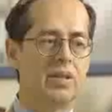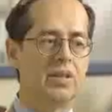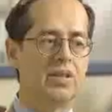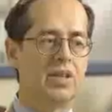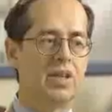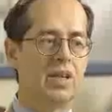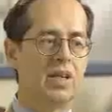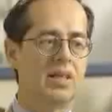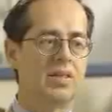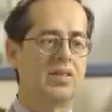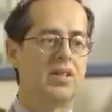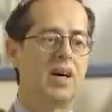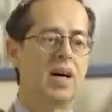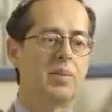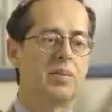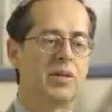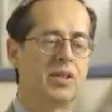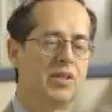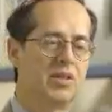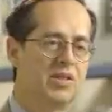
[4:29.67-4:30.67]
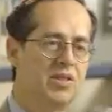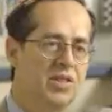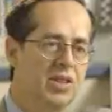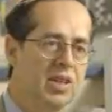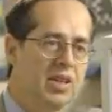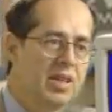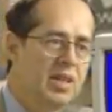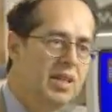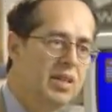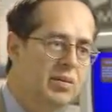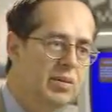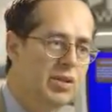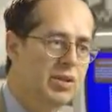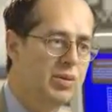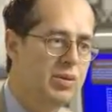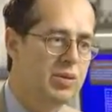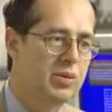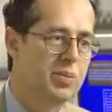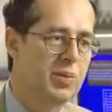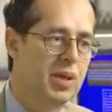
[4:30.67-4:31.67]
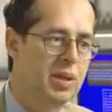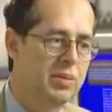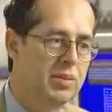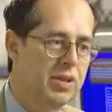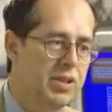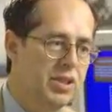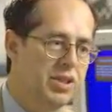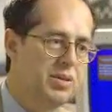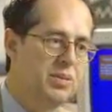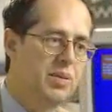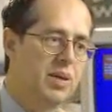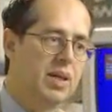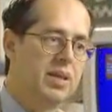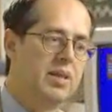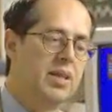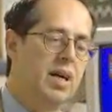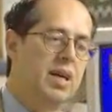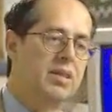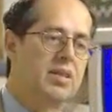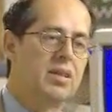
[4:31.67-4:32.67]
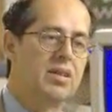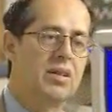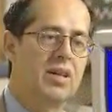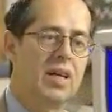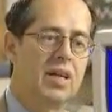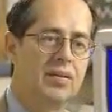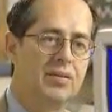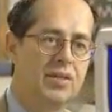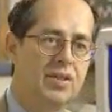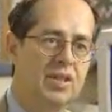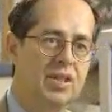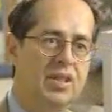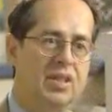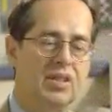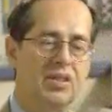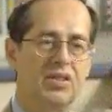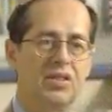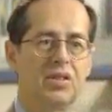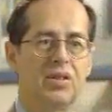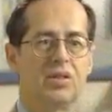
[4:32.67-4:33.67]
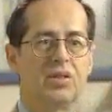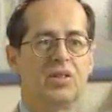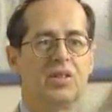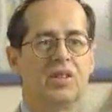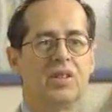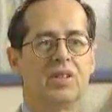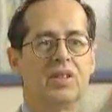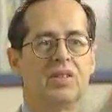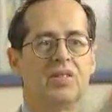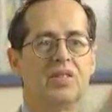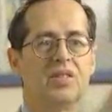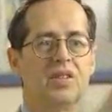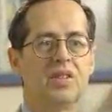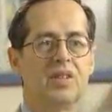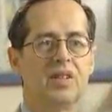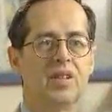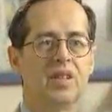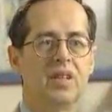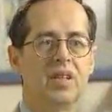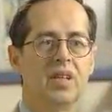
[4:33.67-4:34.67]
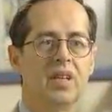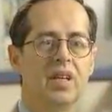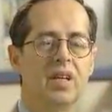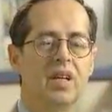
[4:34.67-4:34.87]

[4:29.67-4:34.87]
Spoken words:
Johns Hopkins study, which was published by Dr. Lavin and Associates in the